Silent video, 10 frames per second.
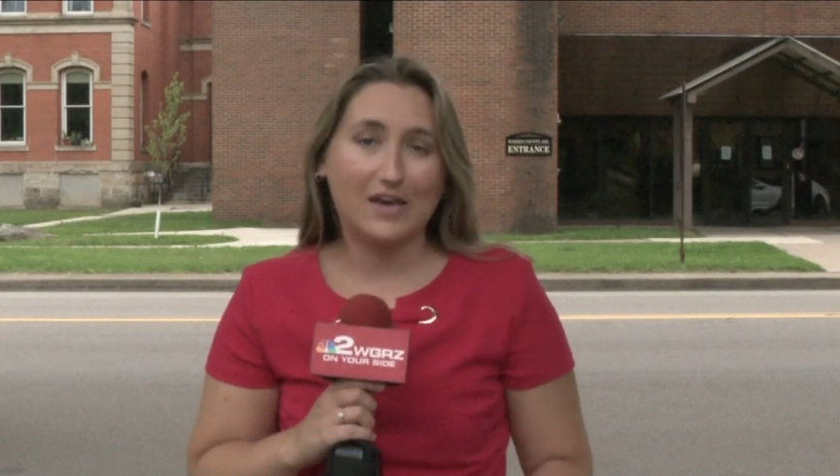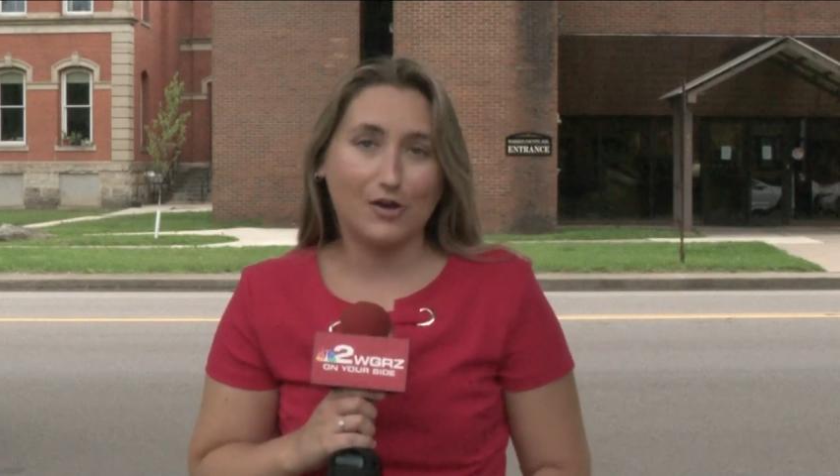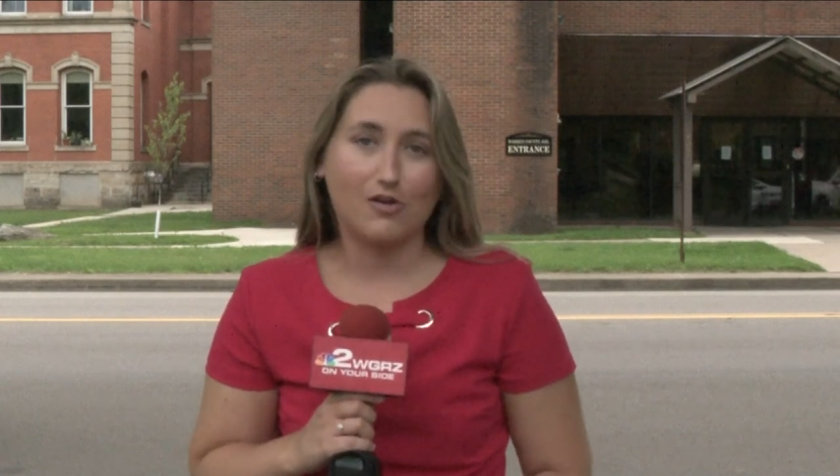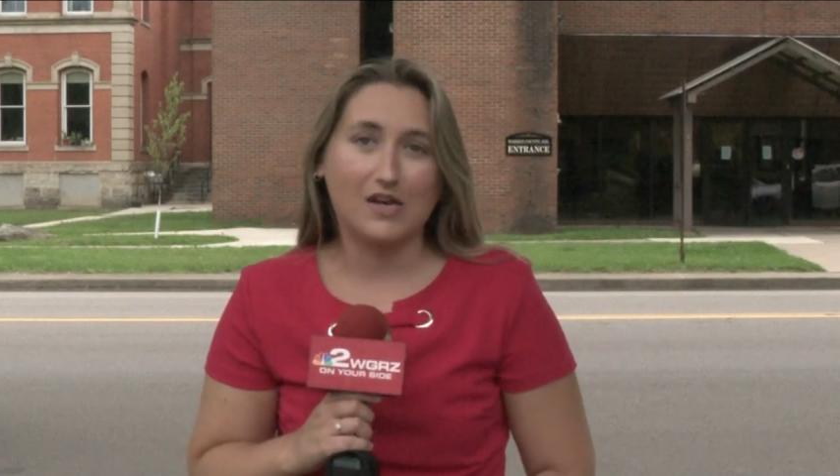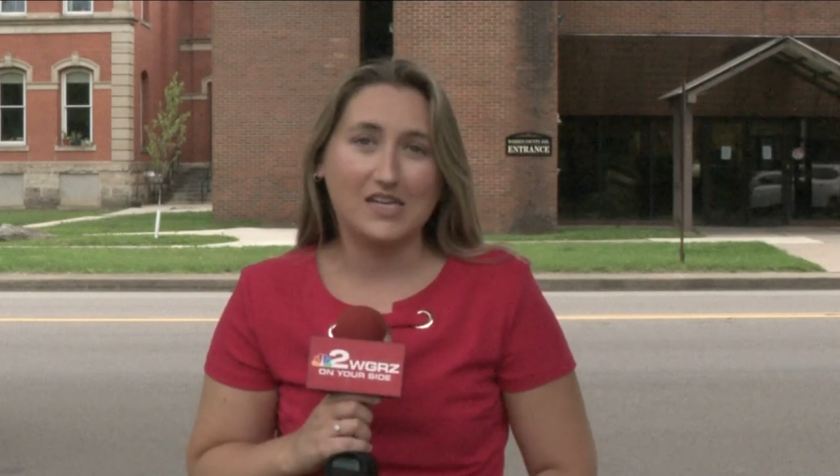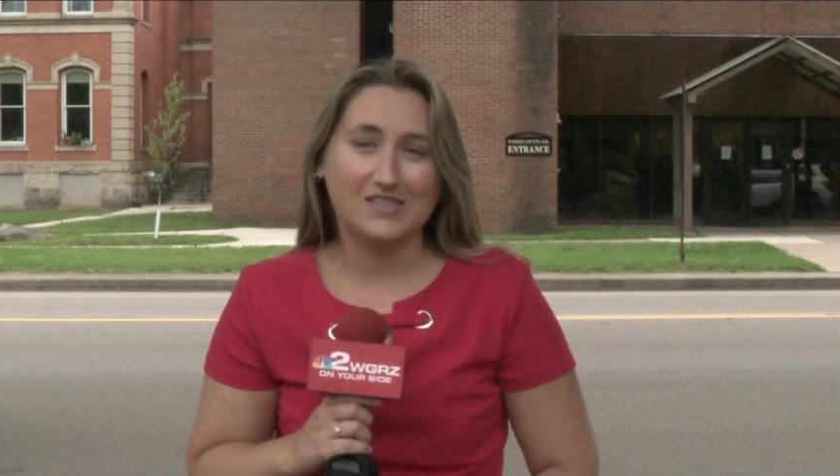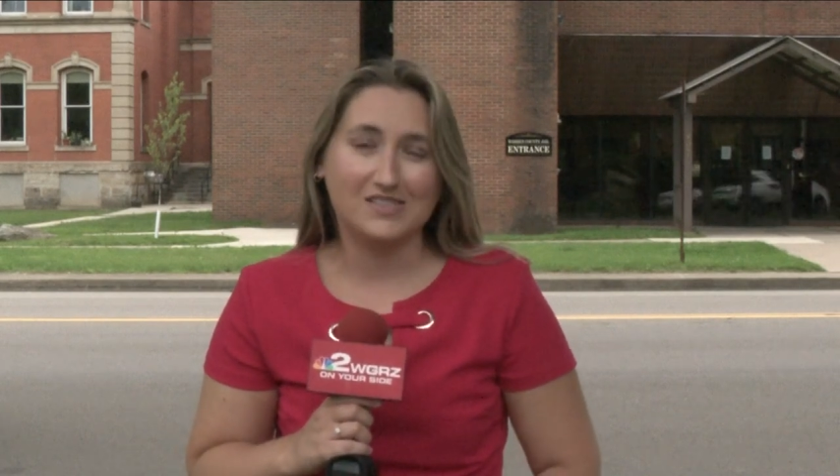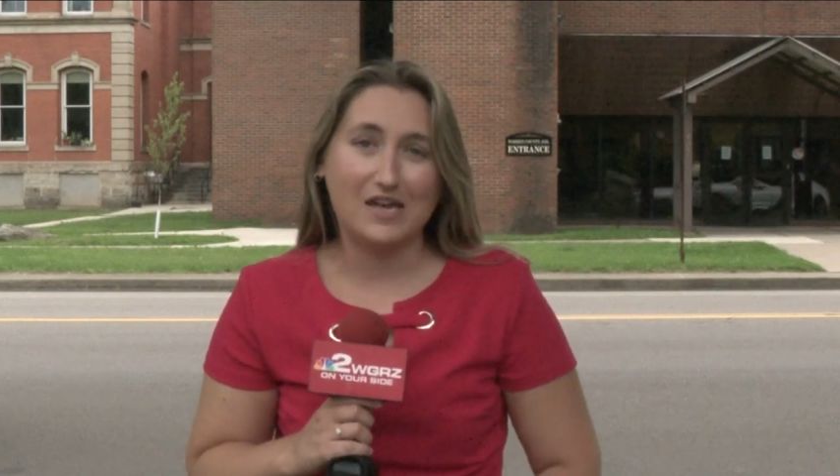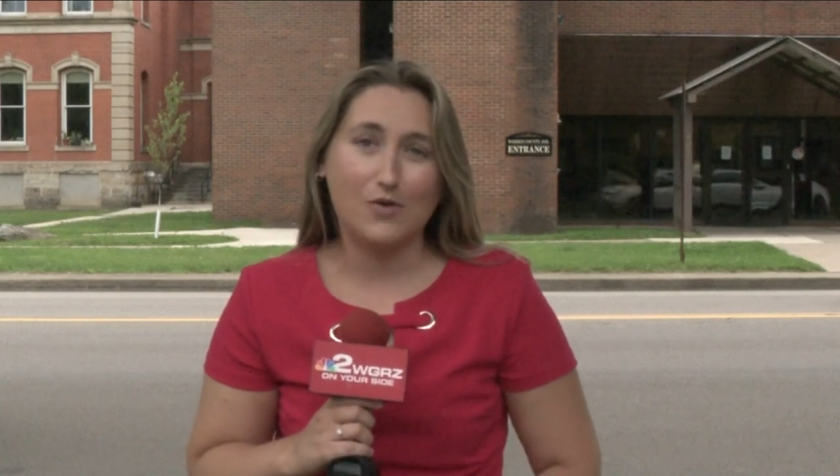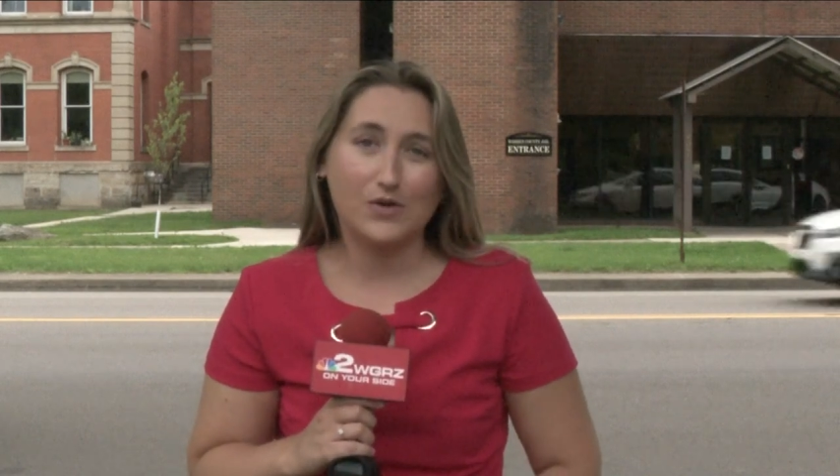air
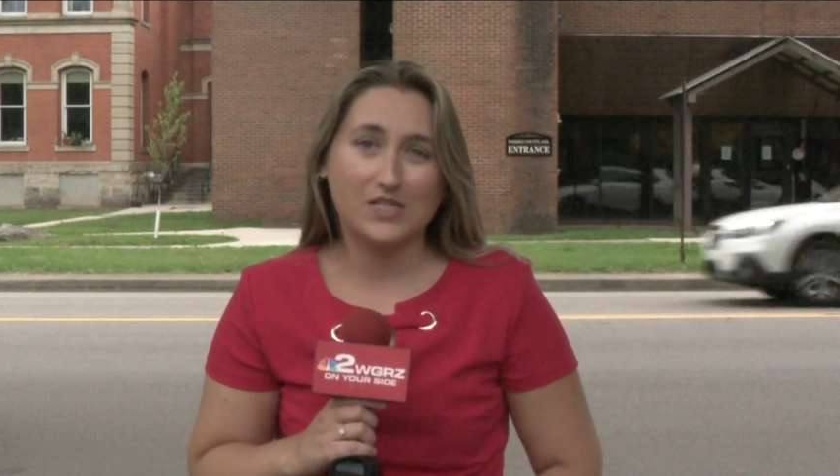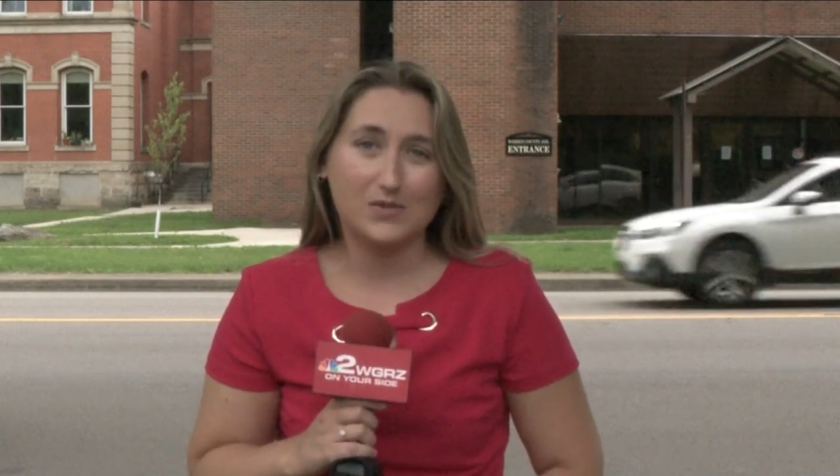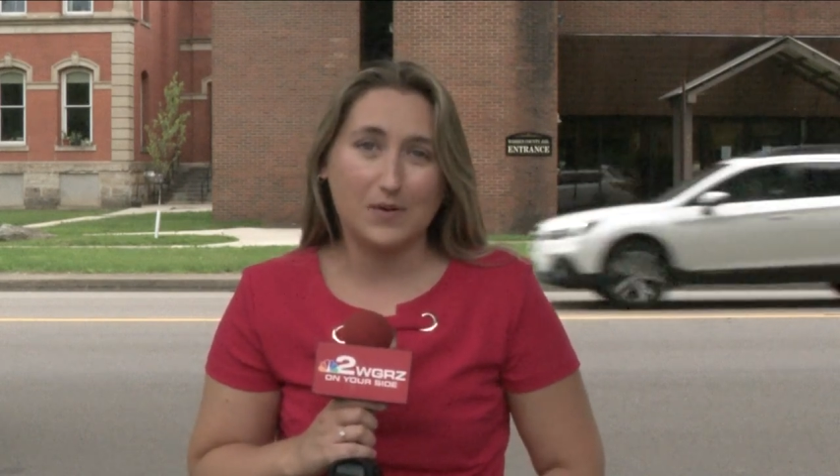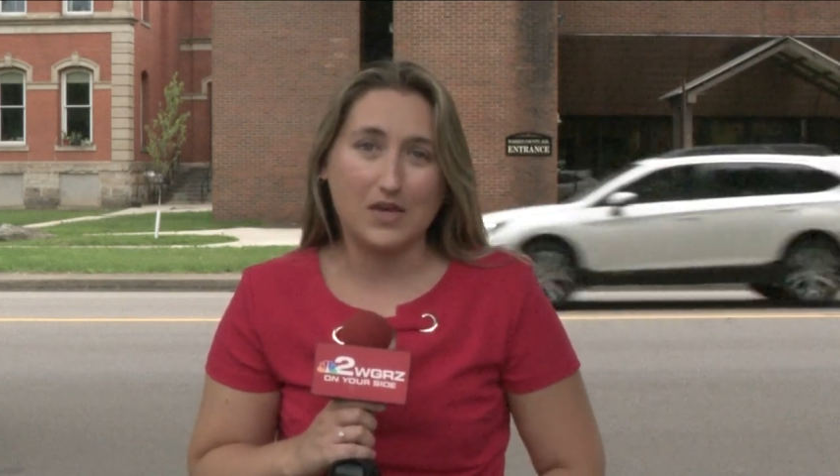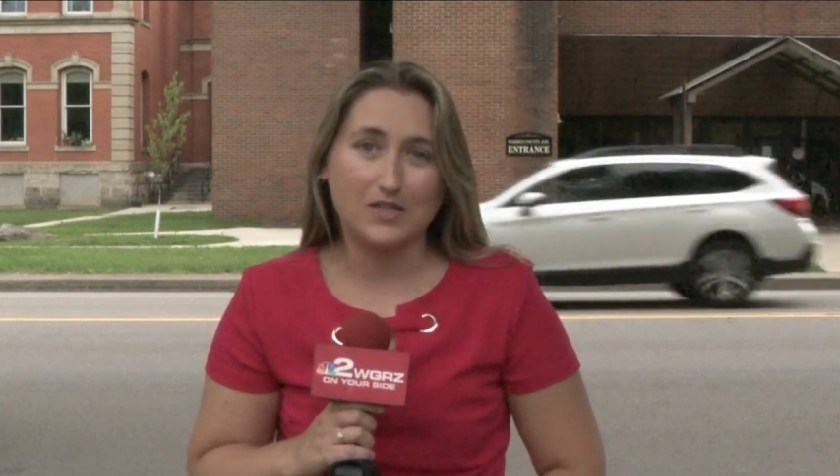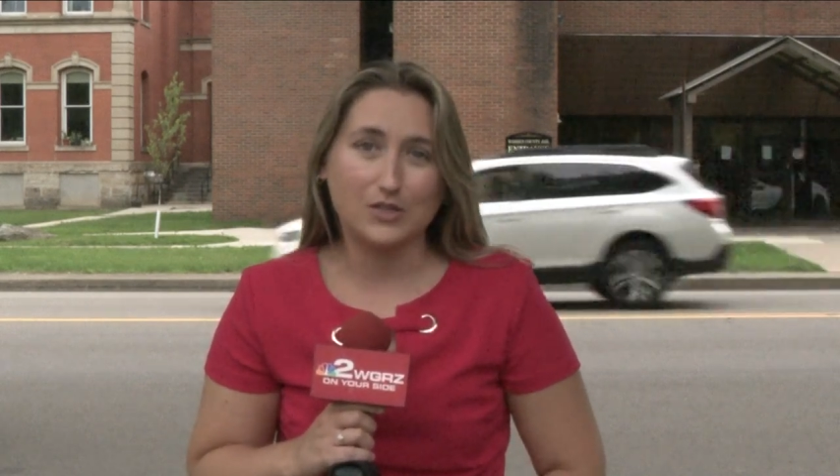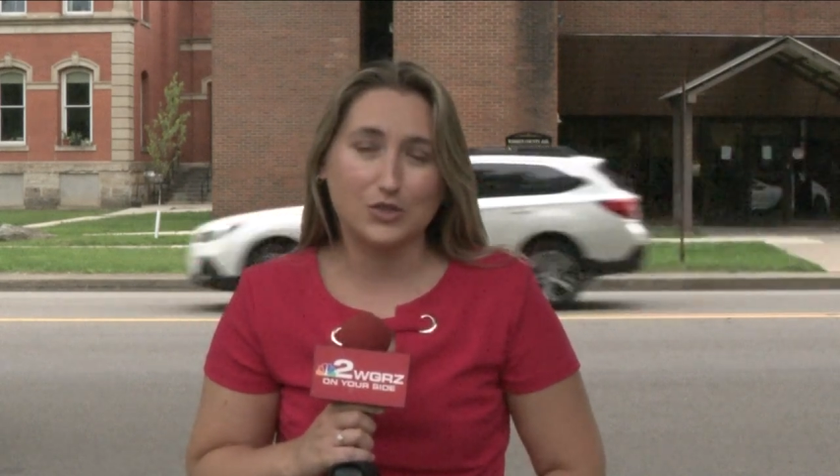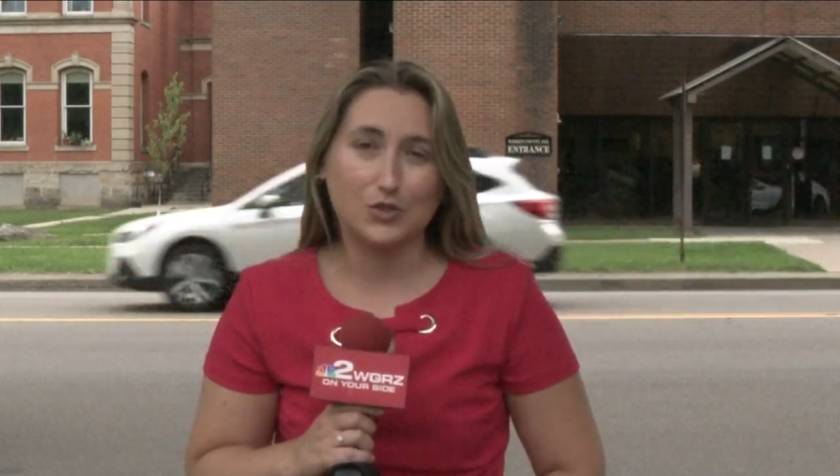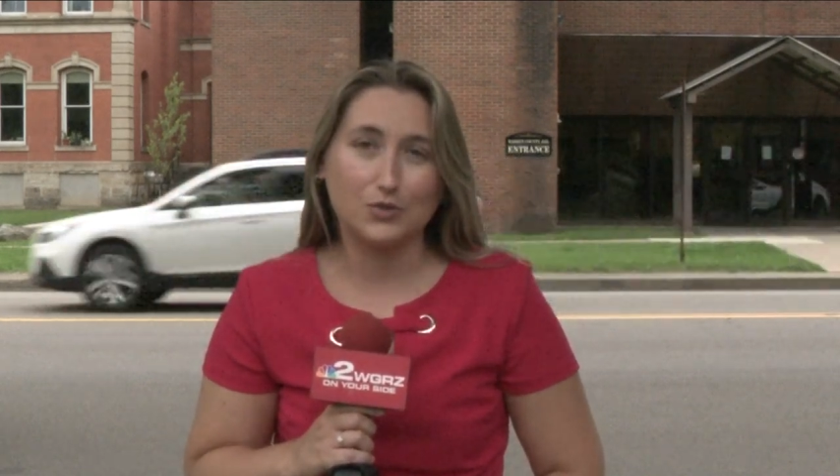has now expanded